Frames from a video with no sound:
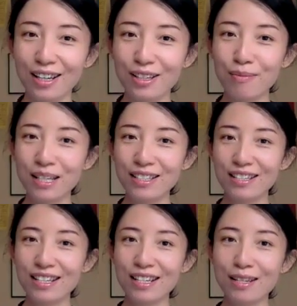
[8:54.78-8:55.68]
You may
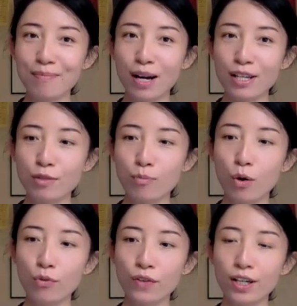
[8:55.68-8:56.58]
see my
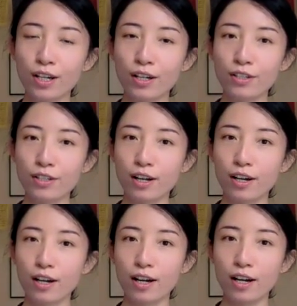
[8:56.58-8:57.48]
small fingers
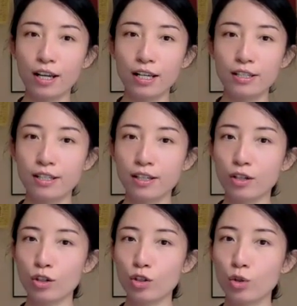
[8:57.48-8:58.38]
is
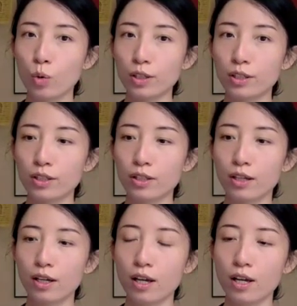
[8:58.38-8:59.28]
short.
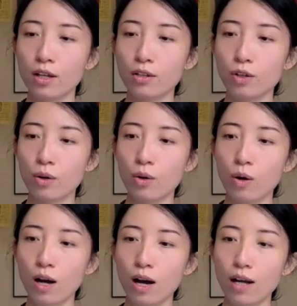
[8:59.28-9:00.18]

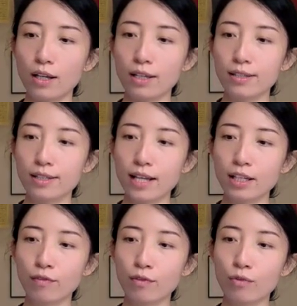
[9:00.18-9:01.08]
So instead
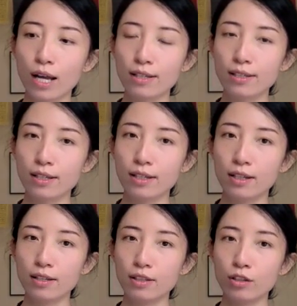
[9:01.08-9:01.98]
of rest
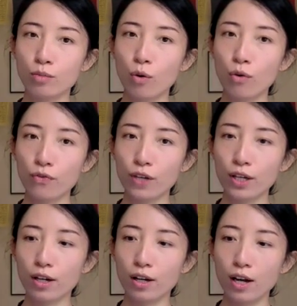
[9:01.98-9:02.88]
the small
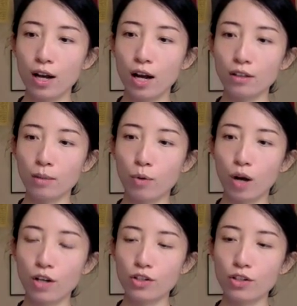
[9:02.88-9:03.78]
finger on the
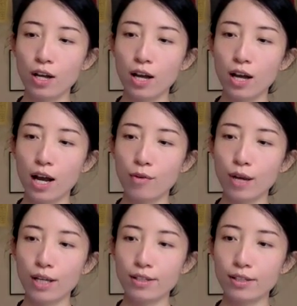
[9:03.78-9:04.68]
brush, I
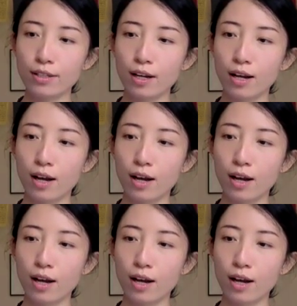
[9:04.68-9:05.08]
rest it